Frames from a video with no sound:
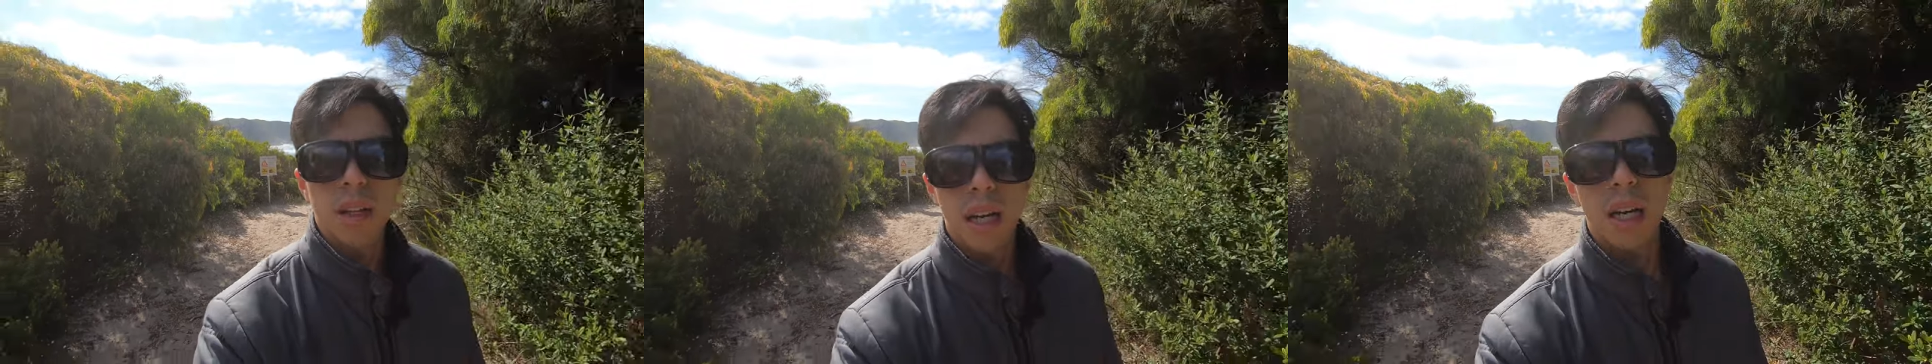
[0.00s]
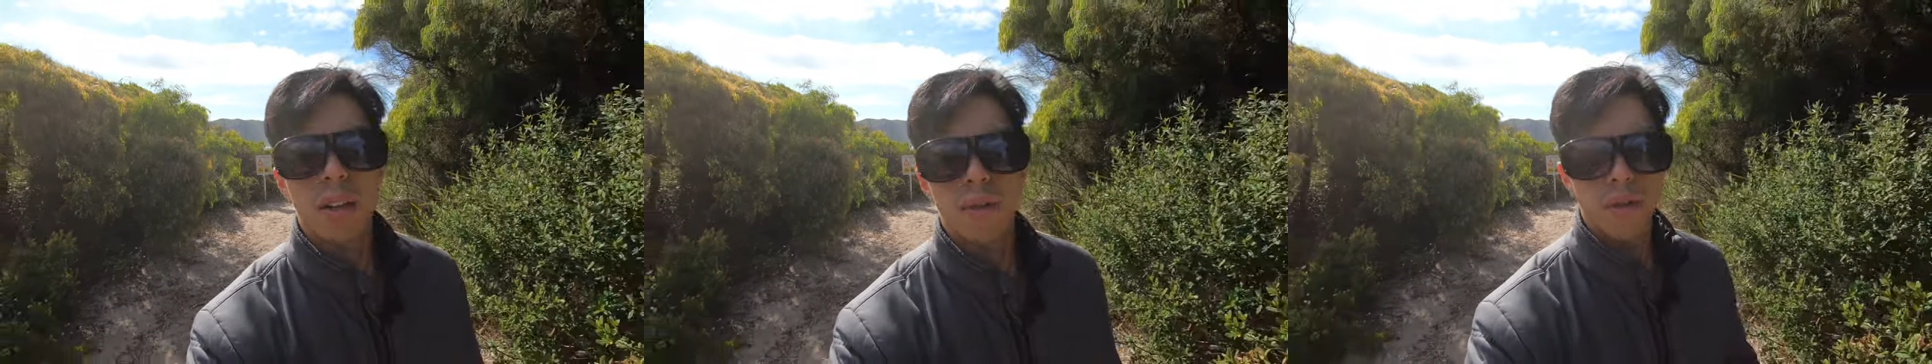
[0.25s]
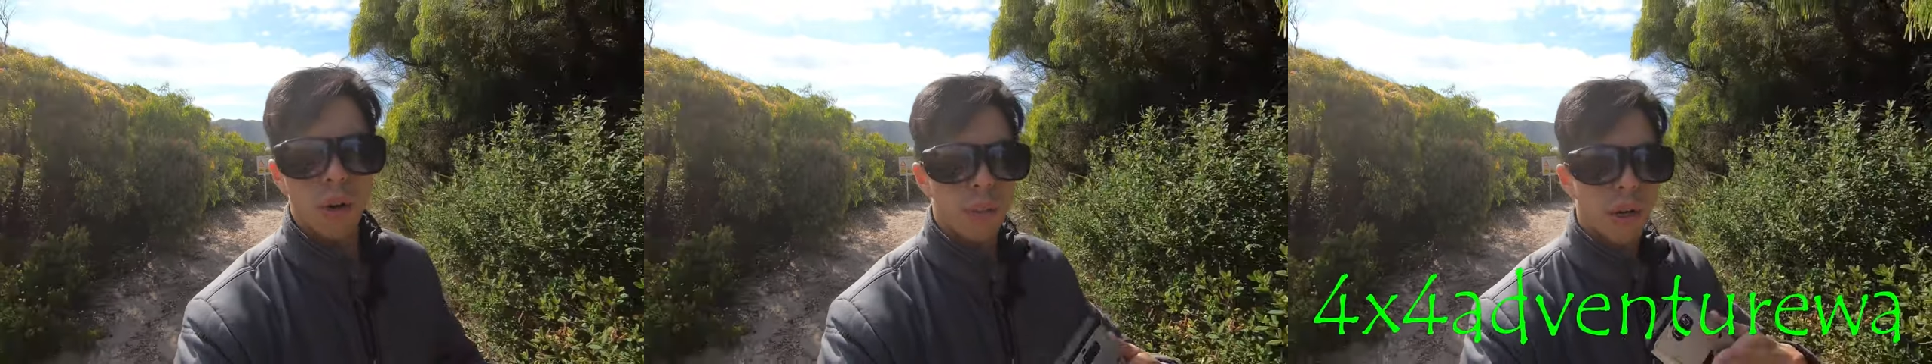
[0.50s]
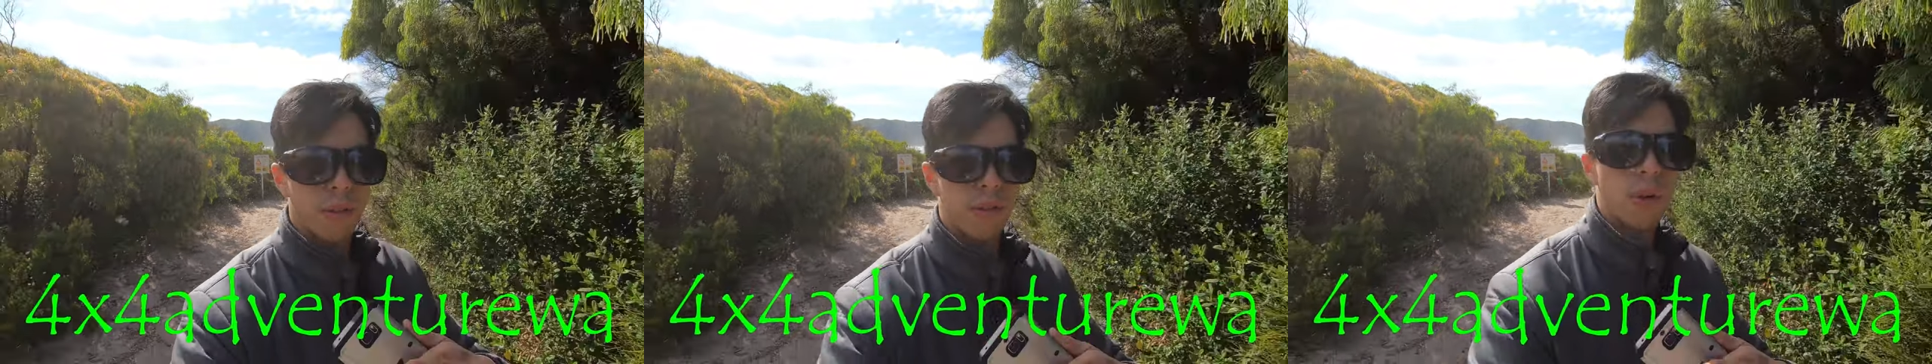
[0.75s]
at
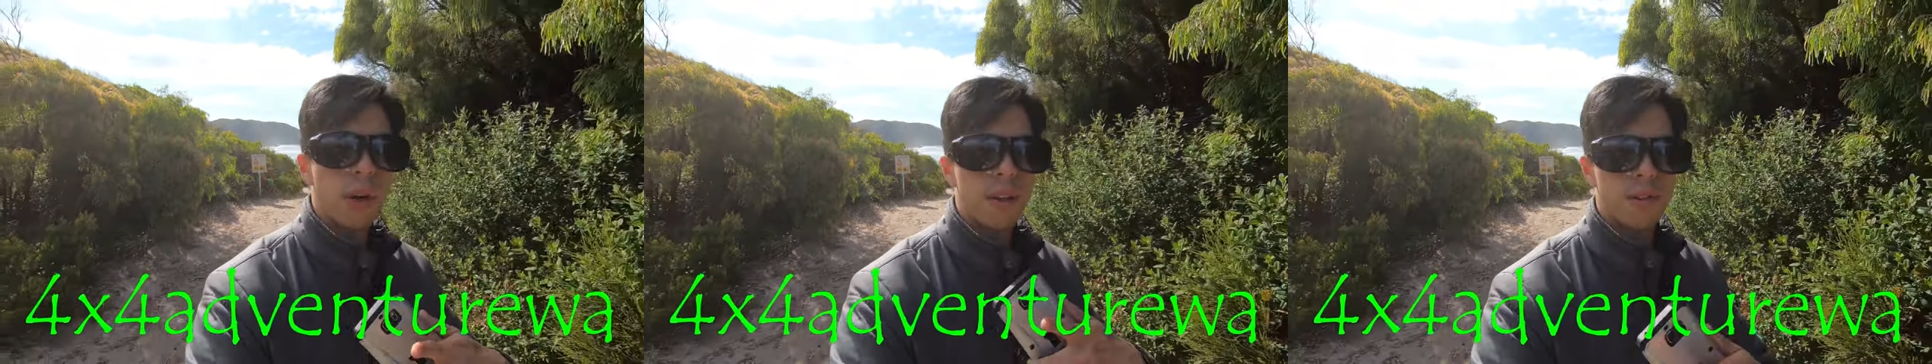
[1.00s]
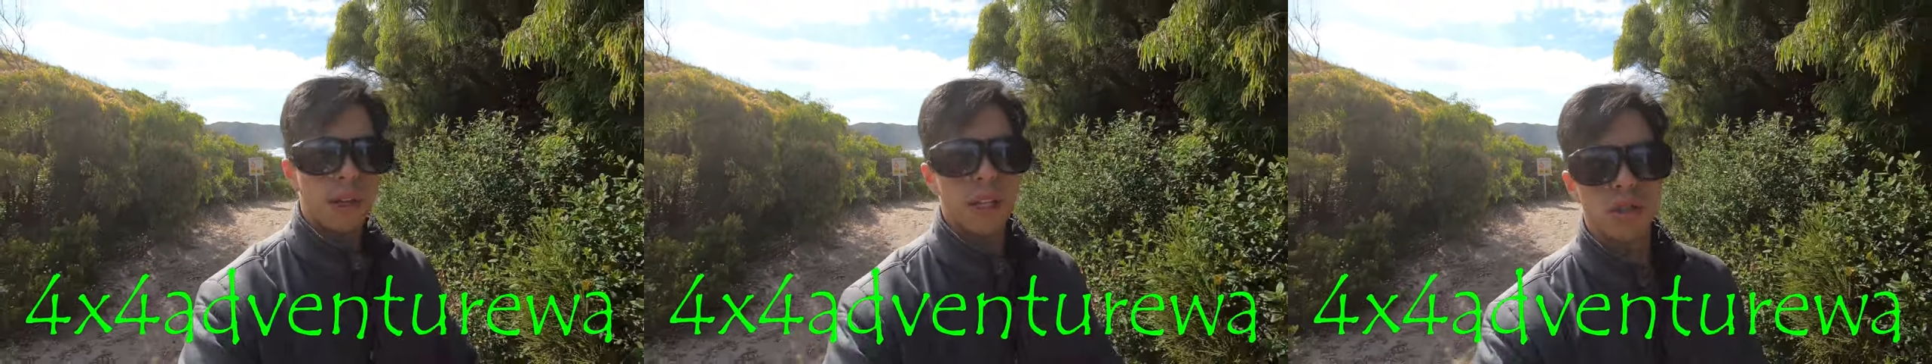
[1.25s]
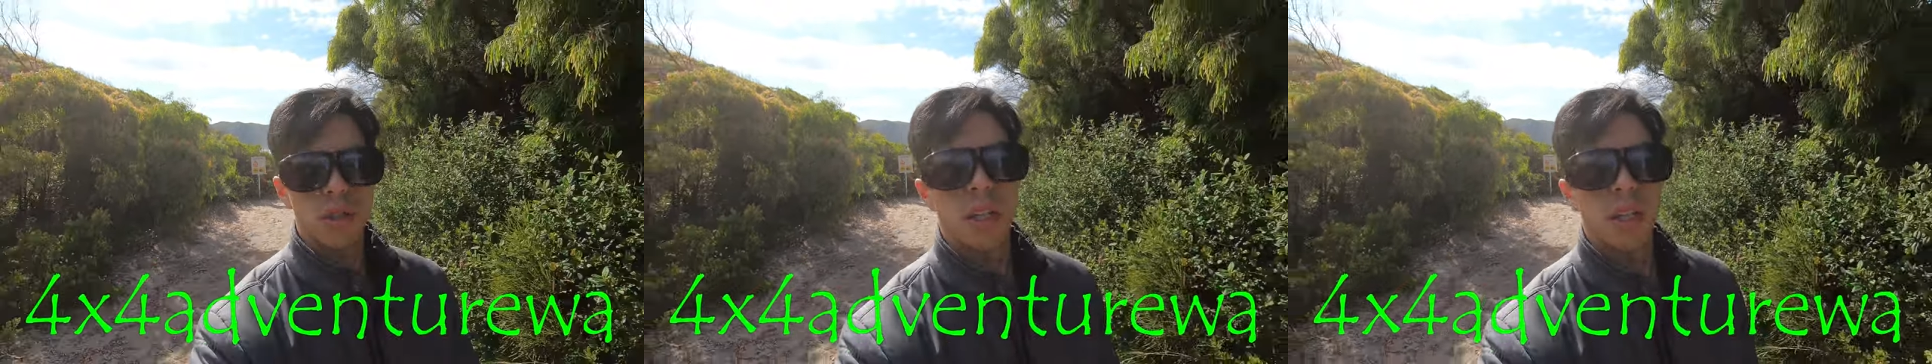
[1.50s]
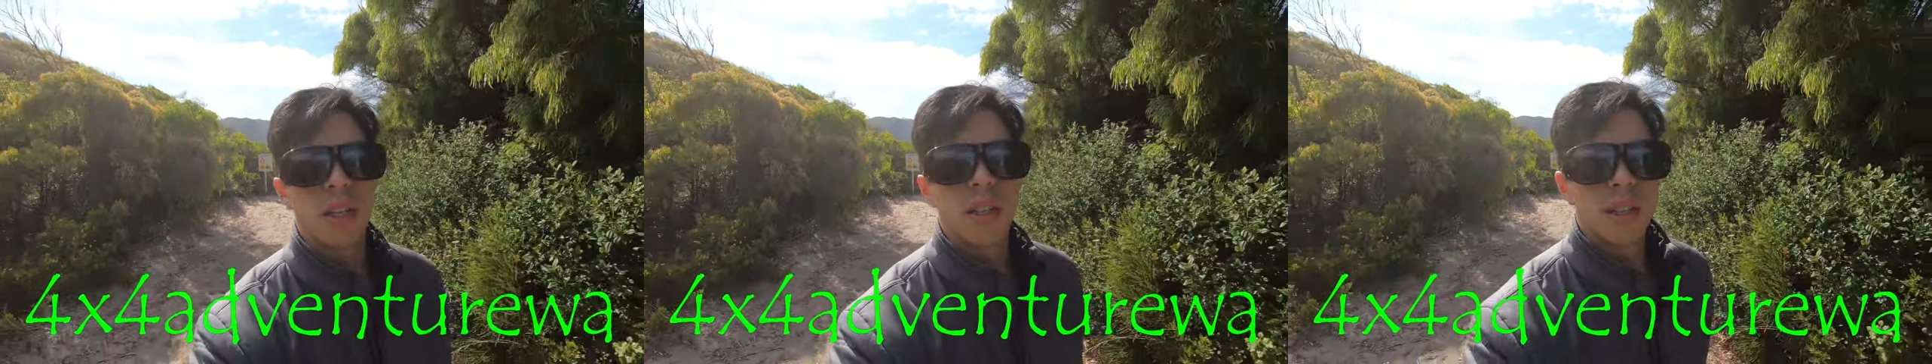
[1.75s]

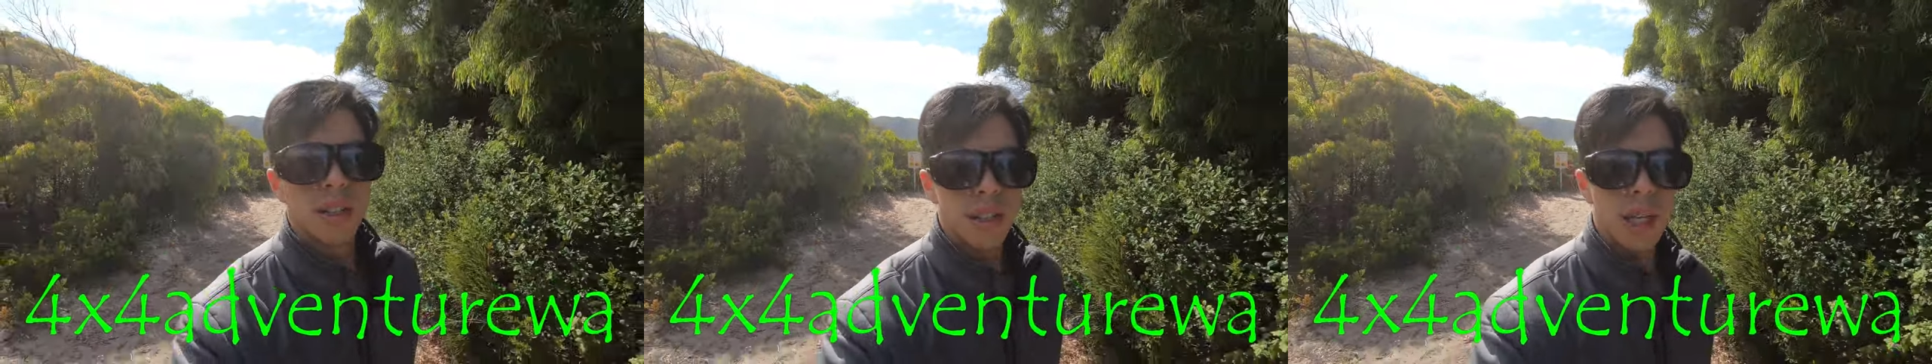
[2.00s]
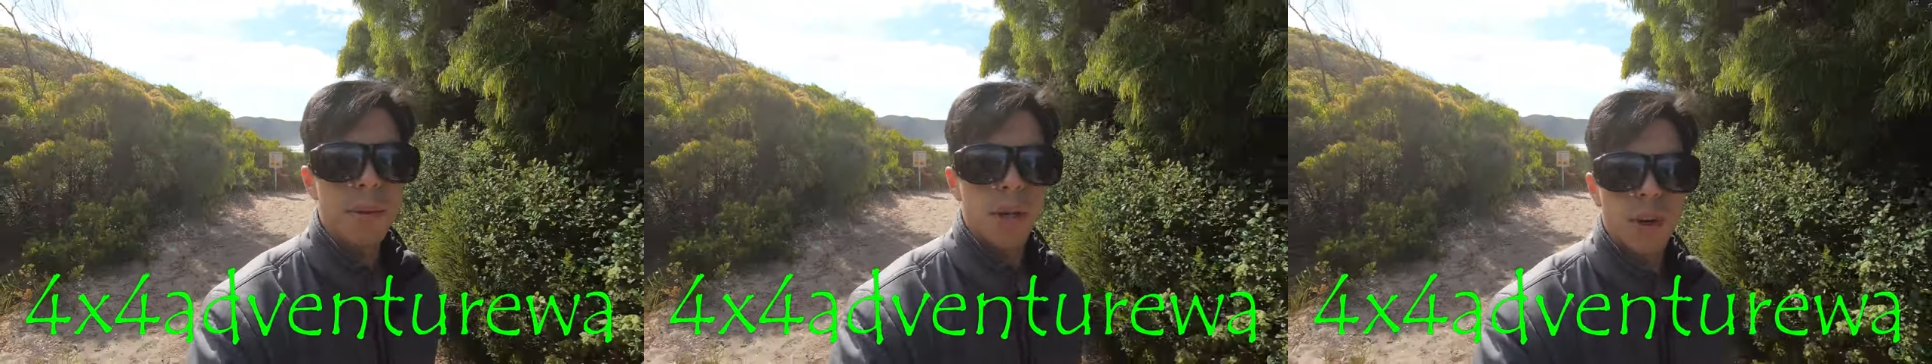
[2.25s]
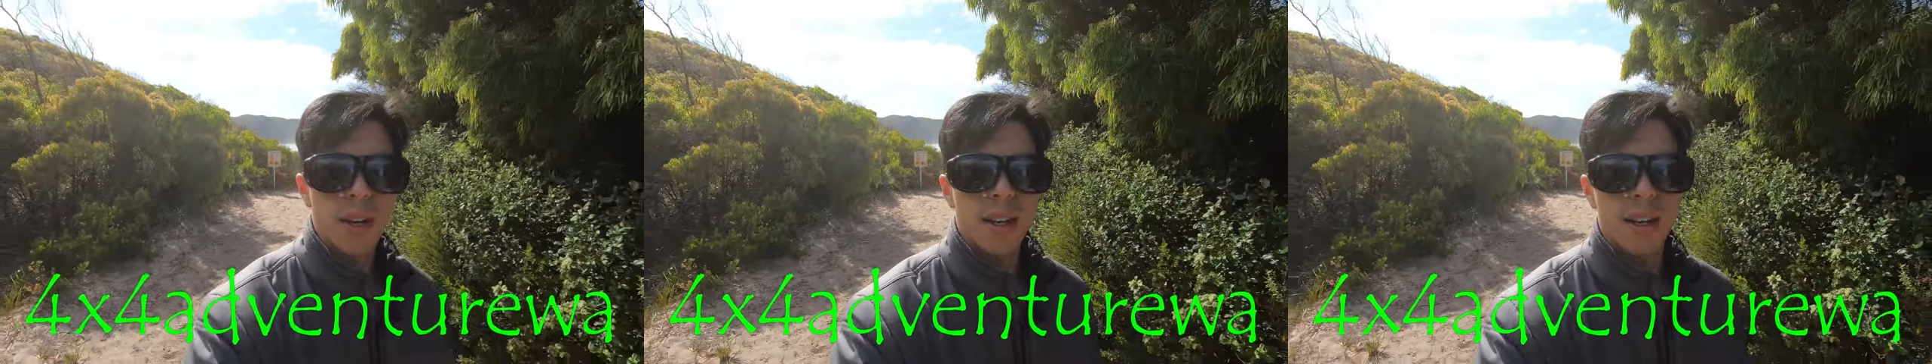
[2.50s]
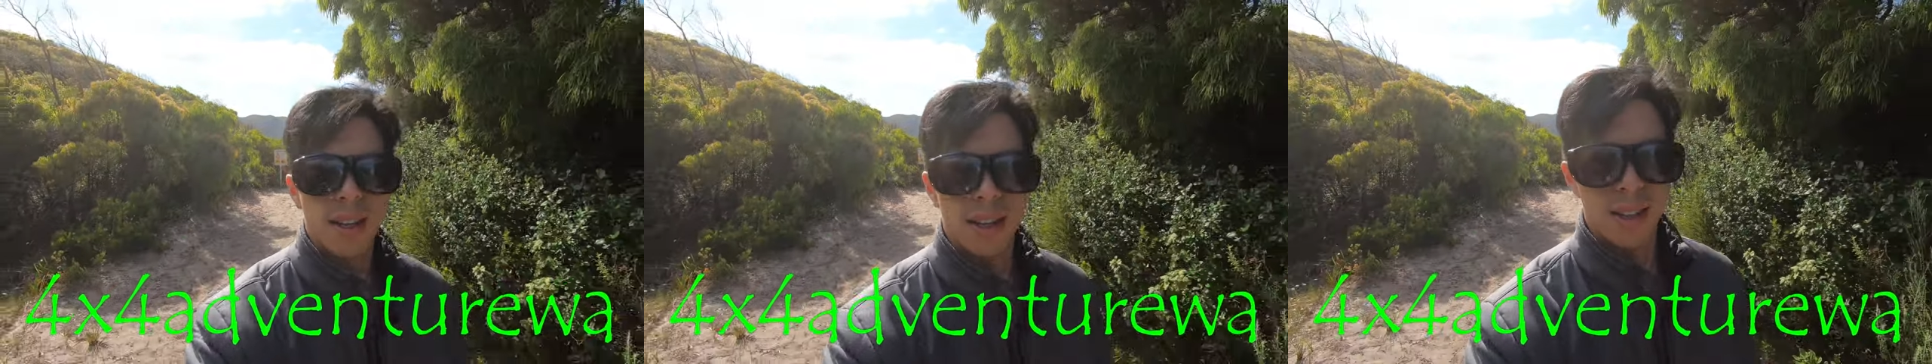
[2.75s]
4x4adventurewa.